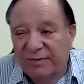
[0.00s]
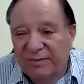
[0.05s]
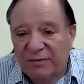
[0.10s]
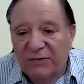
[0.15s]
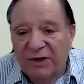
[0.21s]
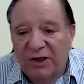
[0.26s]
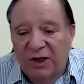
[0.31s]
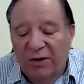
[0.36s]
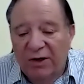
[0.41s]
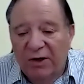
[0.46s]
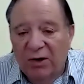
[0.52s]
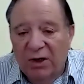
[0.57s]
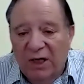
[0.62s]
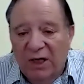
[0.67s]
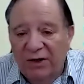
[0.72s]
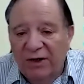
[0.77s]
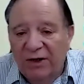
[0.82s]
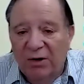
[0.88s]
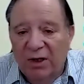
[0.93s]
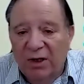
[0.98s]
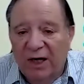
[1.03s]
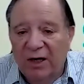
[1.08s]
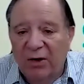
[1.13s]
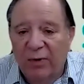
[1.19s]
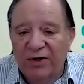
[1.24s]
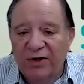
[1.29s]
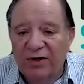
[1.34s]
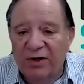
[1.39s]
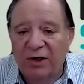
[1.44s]
there are a lot of
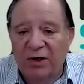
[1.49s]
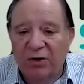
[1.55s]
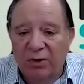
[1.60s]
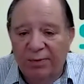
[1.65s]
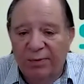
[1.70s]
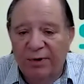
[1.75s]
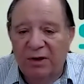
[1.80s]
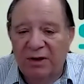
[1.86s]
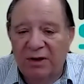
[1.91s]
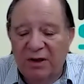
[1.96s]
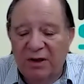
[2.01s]
ways to do it, but,